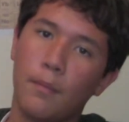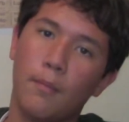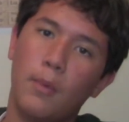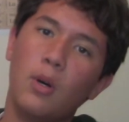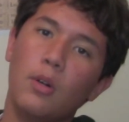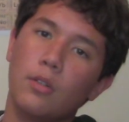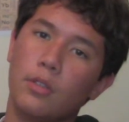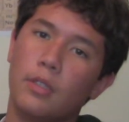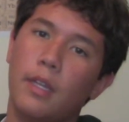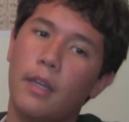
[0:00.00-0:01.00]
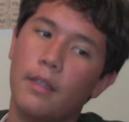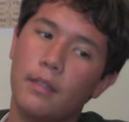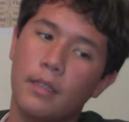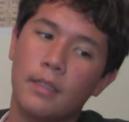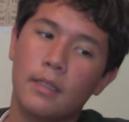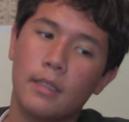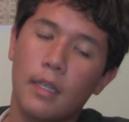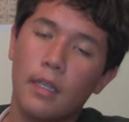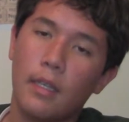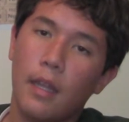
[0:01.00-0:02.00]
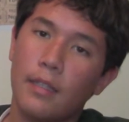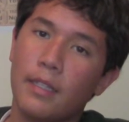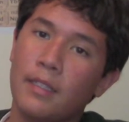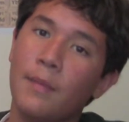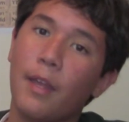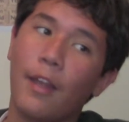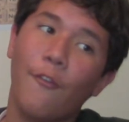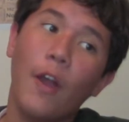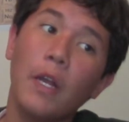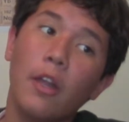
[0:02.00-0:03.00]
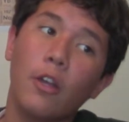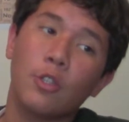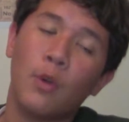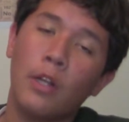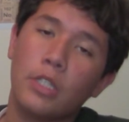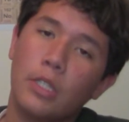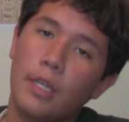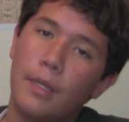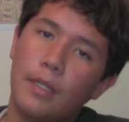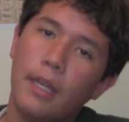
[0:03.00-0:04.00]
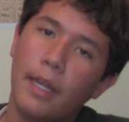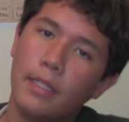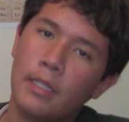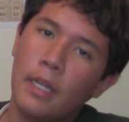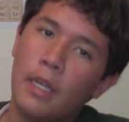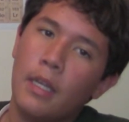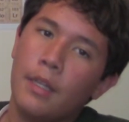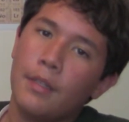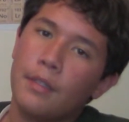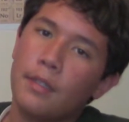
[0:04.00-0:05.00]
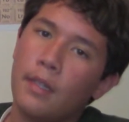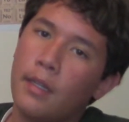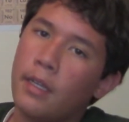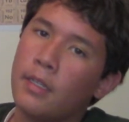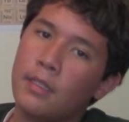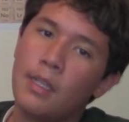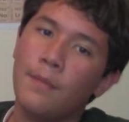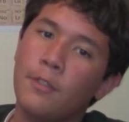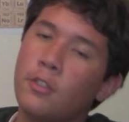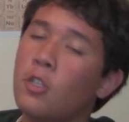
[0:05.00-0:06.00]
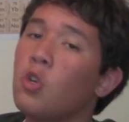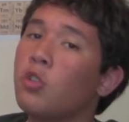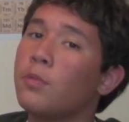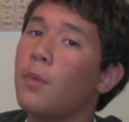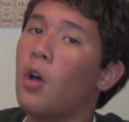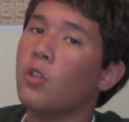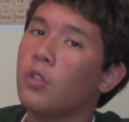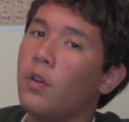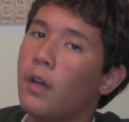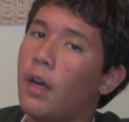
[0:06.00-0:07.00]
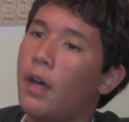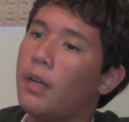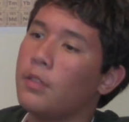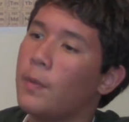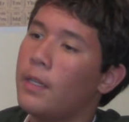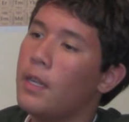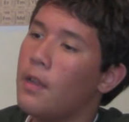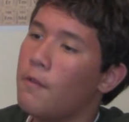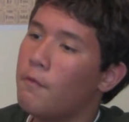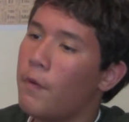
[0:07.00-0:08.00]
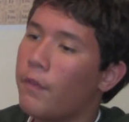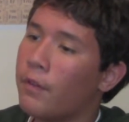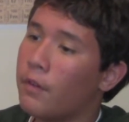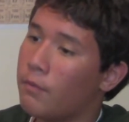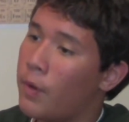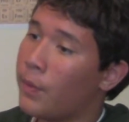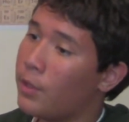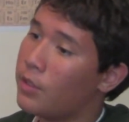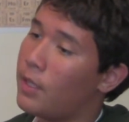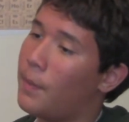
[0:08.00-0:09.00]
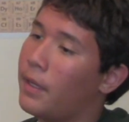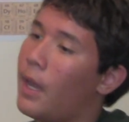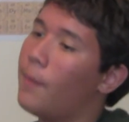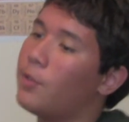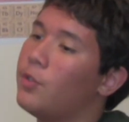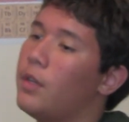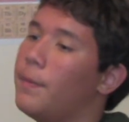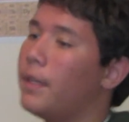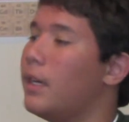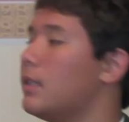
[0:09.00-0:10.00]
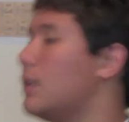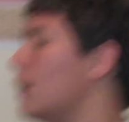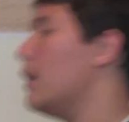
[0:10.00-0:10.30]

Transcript: moles, they seem like a very large quantity, yet they seem so small to us when we're using them in chemistry. Because,